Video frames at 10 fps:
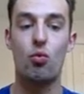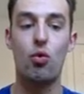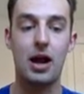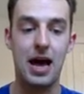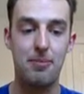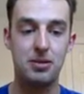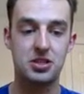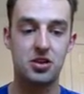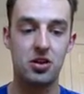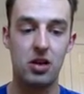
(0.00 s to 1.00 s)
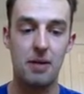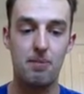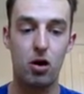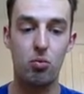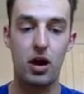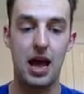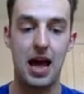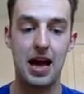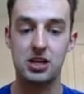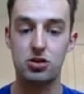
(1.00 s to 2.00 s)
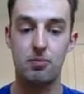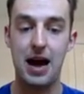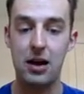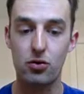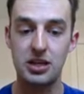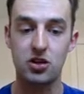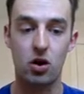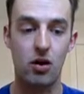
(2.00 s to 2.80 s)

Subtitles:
What happens to the light bulb when extra batteries are